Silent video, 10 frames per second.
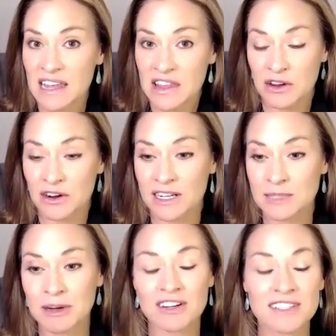they're
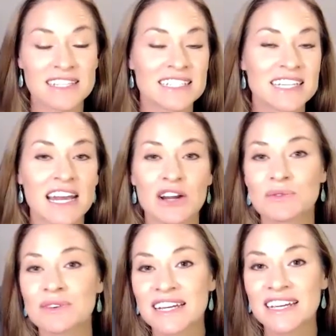experiencing
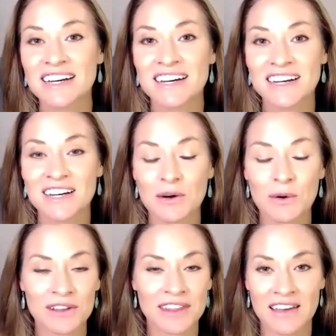diarrhea
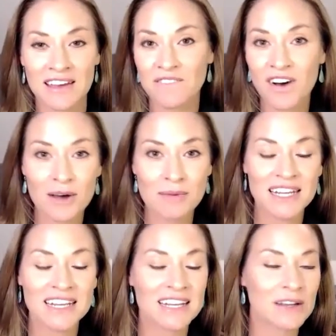or they get
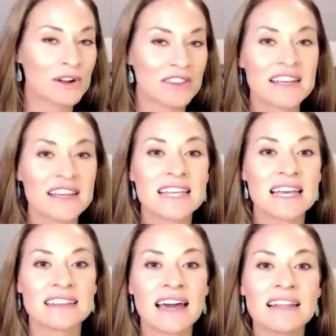vomiting or things
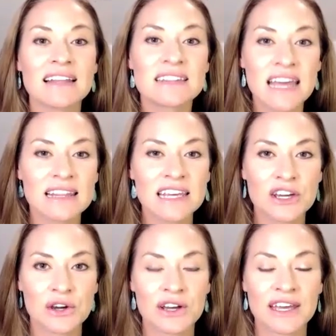like that, lightly
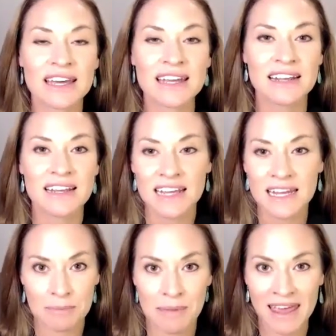cook it
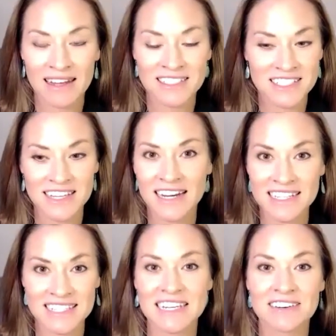in a pan, just kind of
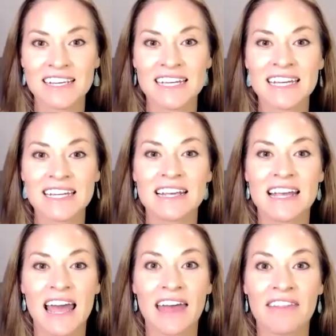searing it,
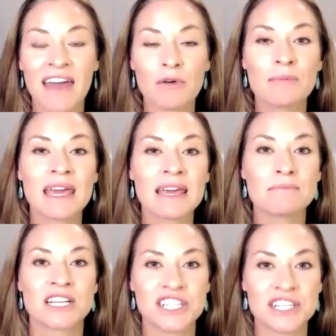and that will make it
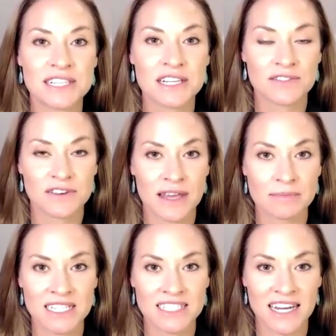much easier for
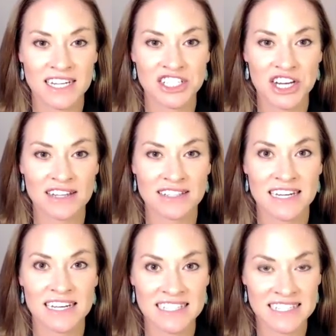them to digest.
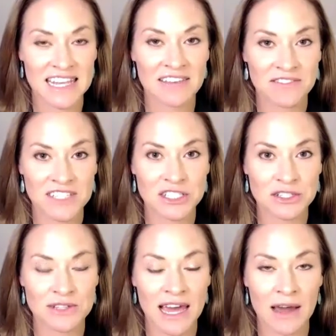And it's safe to
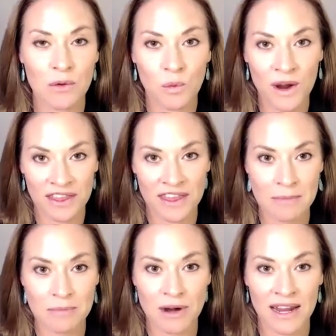do that with
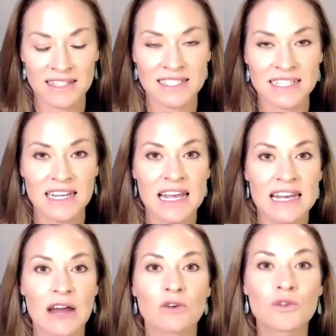that brand.
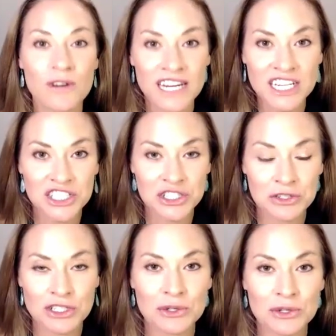Now, Green
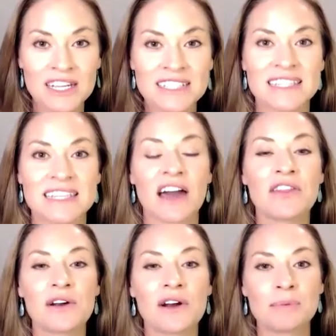Juju is the
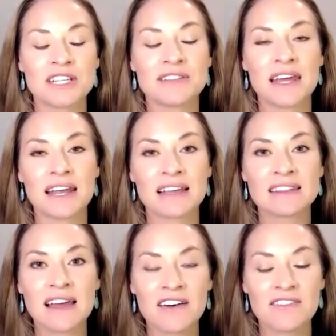other option that I
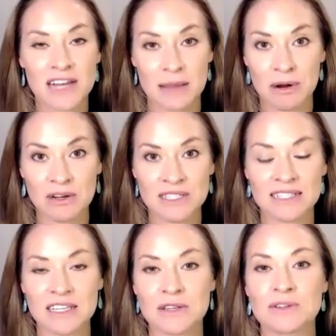love and I
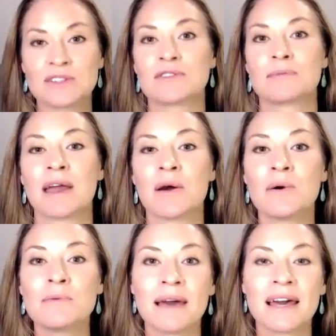personally use for my
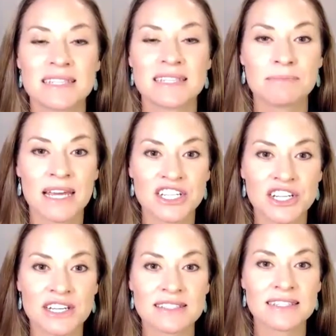own pets and
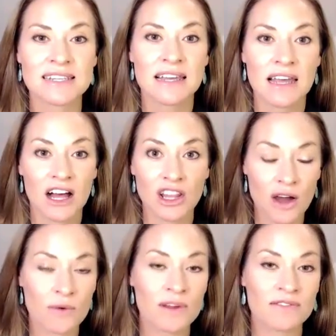patients,
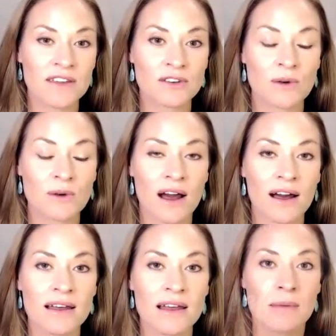along with Viva
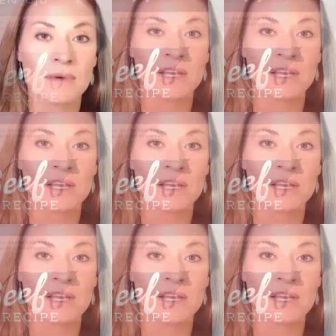Raw. But